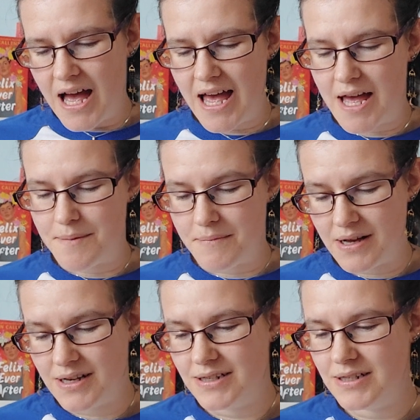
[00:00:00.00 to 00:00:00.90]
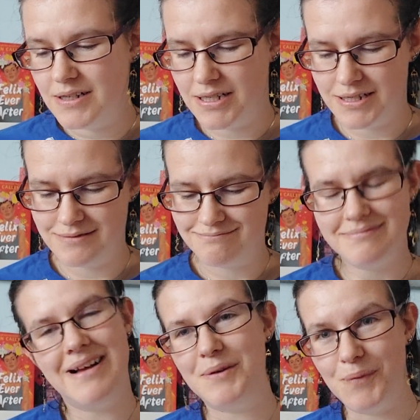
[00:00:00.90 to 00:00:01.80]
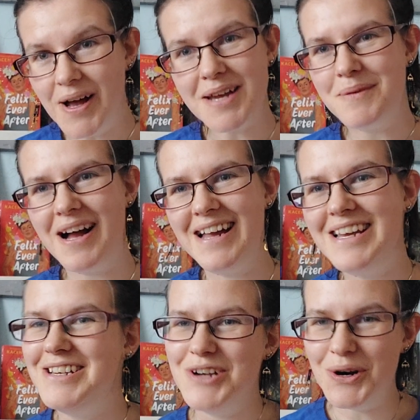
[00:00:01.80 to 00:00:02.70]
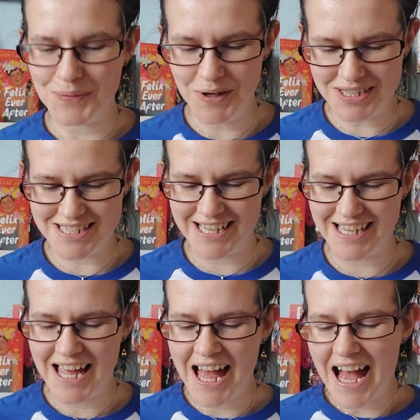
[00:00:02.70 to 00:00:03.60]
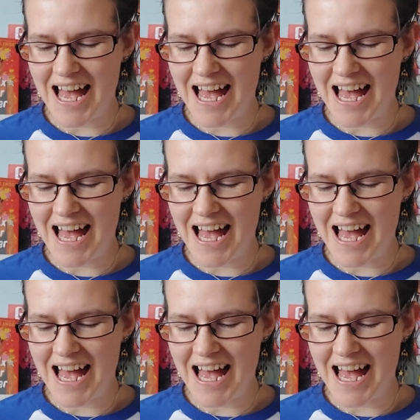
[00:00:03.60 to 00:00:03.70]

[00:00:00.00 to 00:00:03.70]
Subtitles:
Why am I not wanting